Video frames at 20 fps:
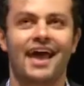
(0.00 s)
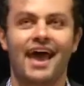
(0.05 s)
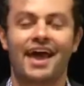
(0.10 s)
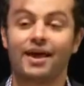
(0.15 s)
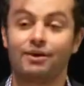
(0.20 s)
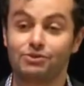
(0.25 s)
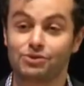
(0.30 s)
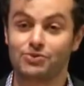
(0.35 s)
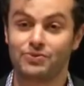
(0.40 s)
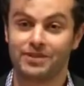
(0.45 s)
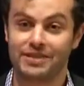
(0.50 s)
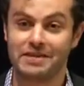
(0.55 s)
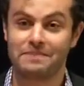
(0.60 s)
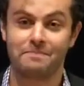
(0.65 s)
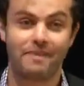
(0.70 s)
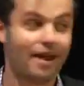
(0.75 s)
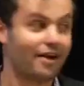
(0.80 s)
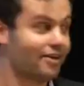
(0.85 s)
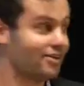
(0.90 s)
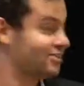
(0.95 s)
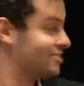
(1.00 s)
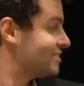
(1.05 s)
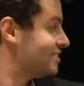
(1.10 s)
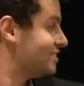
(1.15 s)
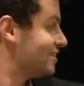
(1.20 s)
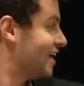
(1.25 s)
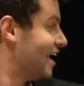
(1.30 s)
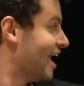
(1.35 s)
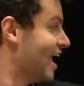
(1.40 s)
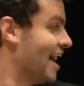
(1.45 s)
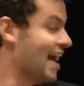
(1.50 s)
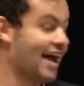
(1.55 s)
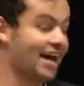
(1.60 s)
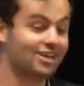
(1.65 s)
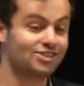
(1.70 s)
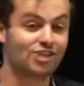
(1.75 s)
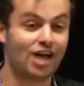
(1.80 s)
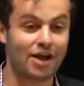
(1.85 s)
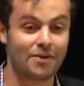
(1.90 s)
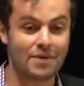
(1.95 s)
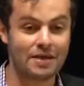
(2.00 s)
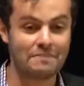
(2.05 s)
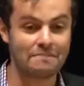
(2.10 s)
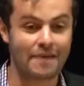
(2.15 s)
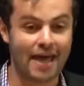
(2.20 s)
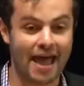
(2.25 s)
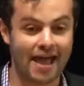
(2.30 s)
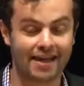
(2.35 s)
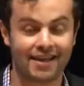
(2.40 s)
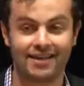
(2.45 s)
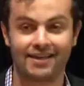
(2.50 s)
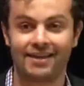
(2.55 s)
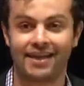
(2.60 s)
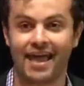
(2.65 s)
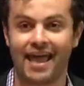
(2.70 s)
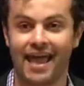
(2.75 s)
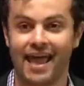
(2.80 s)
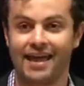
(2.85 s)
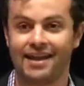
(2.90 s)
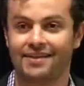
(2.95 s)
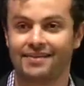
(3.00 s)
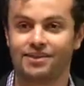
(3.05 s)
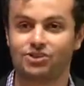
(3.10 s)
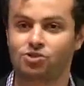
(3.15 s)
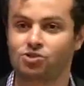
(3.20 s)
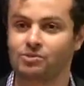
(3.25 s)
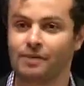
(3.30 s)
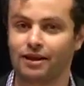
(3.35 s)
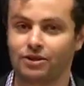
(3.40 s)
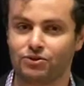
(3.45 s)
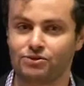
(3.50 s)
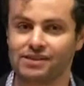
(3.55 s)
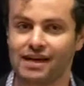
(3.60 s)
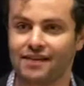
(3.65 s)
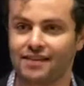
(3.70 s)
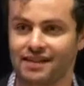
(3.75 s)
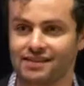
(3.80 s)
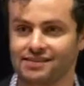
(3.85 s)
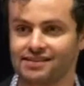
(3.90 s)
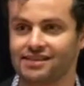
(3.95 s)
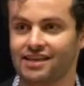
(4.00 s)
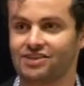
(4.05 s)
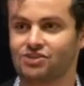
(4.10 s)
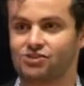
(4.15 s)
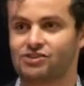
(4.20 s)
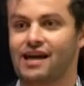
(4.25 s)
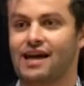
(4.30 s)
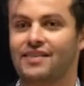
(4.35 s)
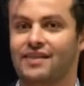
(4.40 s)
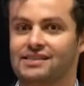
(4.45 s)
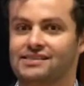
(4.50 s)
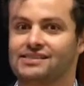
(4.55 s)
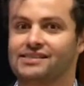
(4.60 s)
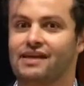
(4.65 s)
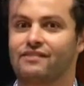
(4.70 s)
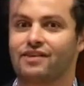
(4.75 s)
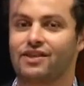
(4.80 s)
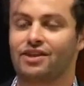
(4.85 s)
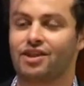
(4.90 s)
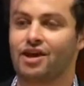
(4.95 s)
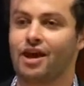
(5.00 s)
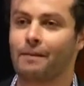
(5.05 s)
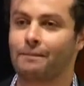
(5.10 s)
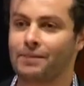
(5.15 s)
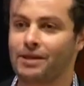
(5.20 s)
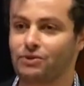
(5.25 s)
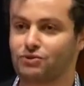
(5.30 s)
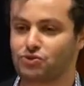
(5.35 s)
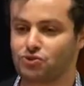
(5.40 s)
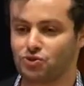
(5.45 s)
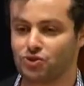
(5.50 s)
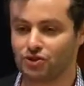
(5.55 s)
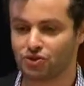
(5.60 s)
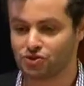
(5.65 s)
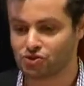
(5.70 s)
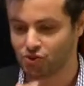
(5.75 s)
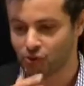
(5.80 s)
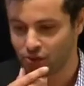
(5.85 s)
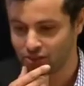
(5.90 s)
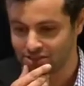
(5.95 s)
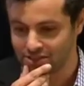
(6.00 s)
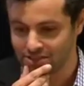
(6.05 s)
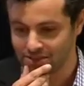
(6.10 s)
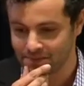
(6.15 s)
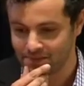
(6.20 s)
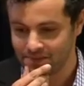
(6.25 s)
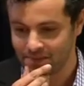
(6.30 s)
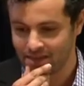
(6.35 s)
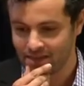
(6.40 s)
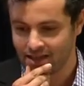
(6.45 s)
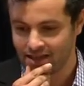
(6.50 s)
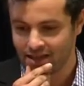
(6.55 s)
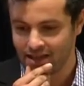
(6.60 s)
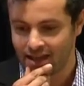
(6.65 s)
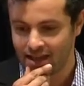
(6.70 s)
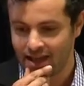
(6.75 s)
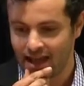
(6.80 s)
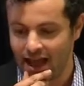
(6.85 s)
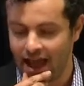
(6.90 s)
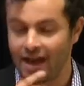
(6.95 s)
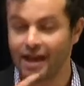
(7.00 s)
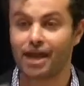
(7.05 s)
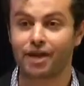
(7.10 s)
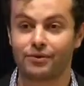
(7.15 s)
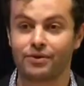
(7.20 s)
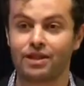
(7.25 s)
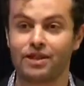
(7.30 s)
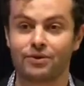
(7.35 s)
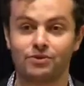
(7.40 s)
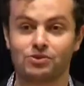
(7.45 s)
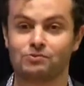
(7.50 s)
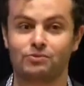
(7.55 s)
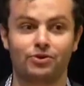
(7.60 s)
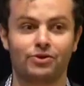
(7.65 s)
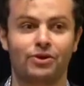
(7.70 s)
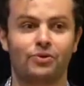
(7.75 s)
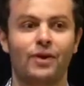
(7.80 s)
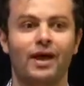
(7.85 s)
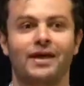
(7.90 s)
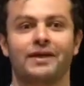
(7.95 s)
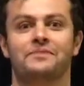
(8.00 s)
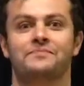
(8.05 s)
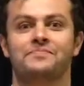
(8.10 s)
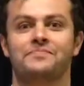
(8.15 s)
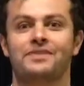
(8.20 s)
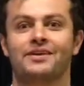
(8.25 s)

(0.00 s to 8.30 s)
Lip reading: And I was really embarrassed. So I went back, and this was about 2006, 2007. The company was 2 years old, and I really was blown away.